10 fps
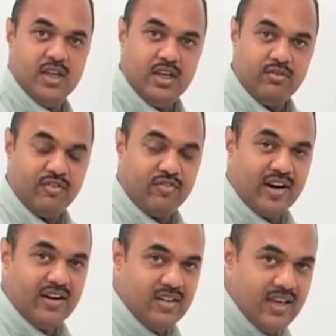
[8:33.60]
If we
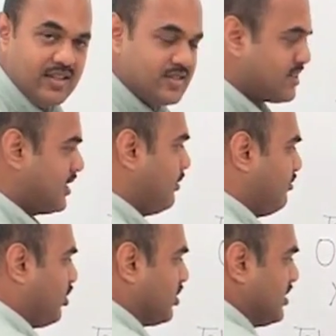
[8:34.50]
find the LCM
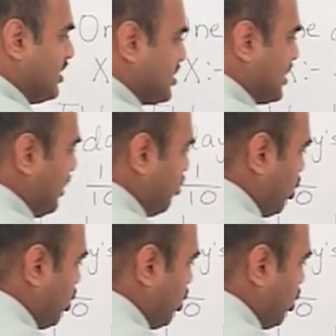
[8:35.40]
for this, it